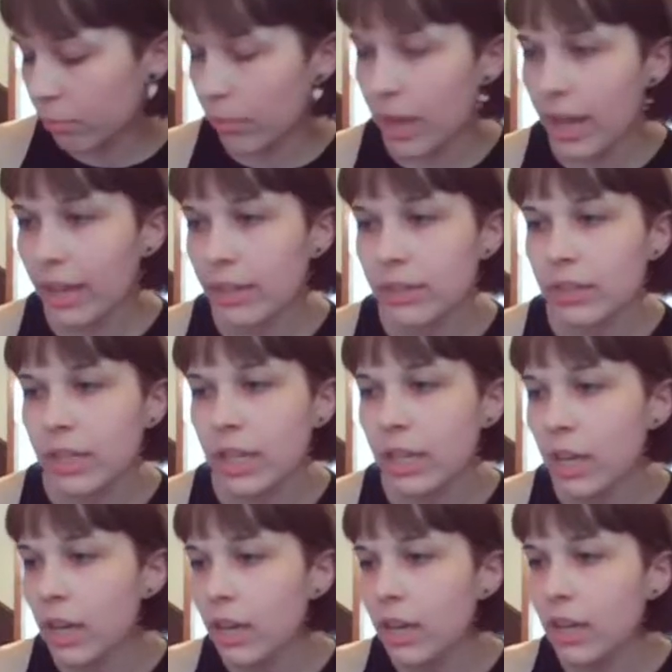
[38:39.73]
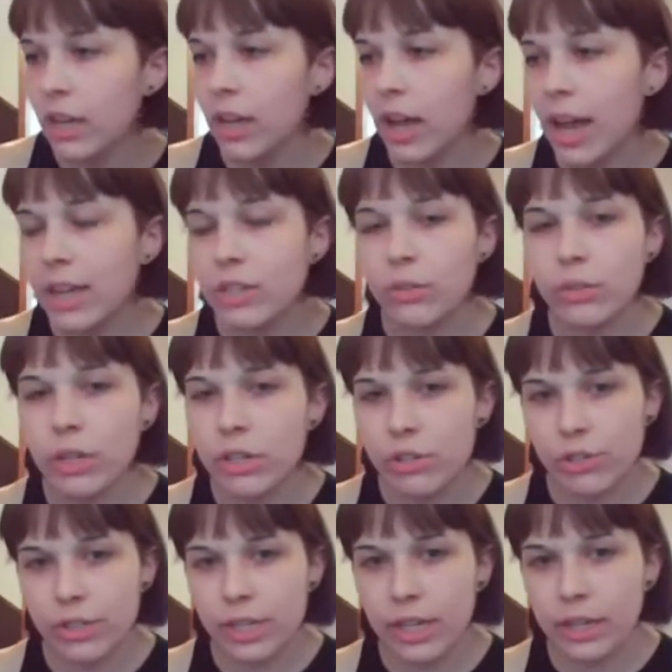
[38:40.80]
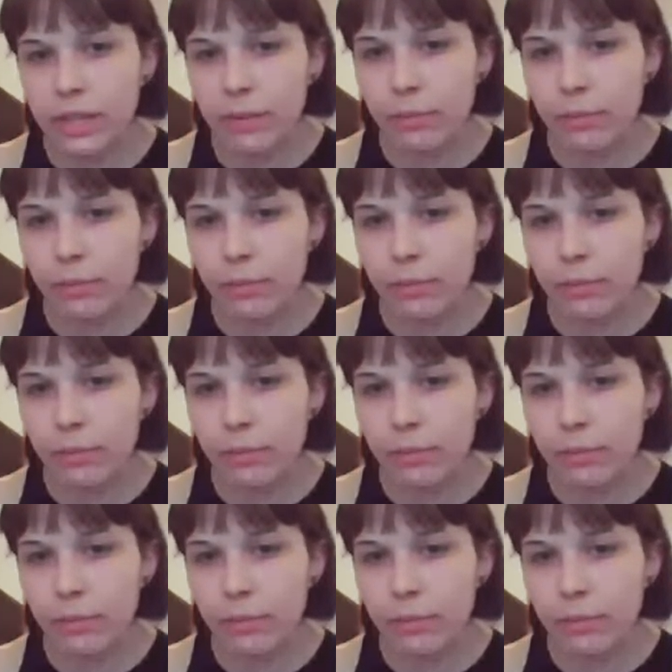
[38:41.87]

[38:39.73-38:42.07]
And like, I don't understand it,